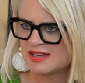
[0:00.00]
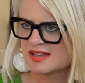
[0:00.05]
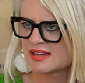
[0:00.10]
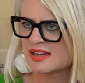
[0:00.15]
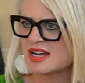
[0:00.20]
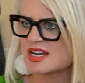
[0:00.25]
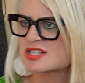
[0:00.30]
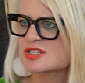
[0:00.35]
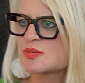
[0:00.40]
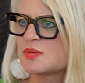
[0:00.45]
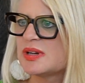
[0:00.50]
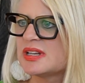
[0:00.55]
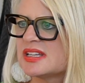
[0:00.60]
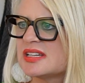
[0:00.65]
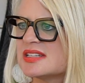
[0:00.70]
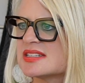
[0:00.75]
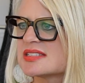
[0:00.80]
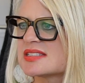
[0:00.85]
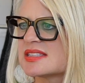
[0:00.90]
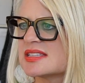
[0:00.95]
gosh, what
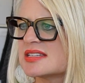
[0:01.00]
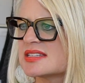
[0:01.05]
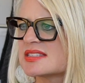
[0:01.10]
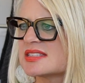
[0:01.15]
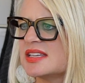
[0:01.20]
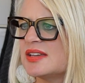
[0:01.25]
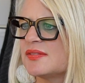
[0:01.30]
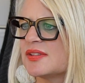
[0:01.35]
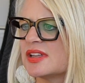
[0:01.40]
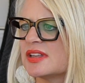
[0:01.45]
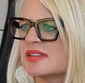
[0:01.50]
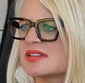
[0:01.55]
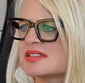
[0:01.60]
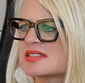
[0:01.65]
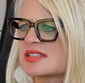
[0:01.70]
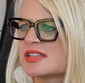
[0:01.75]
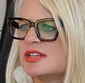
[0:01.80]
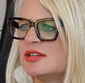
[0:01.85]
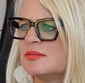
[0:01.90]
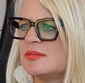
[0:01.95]
is this even,
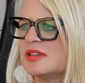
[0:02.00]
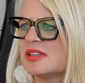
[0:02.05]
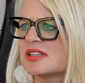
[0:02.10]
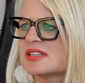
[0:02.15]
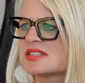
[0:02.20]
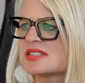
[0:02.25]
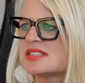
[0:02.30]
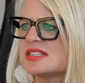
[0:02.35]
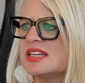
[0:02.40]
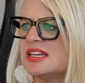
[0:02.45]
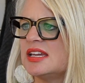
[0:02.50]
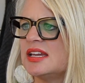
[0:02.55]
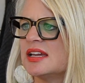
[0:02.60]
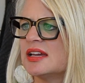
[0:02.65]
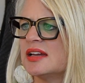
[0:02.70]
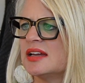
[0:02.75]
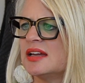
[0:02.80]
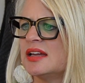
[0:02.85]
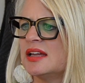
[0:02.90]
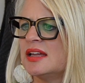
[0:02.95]
this Cumulus Tee?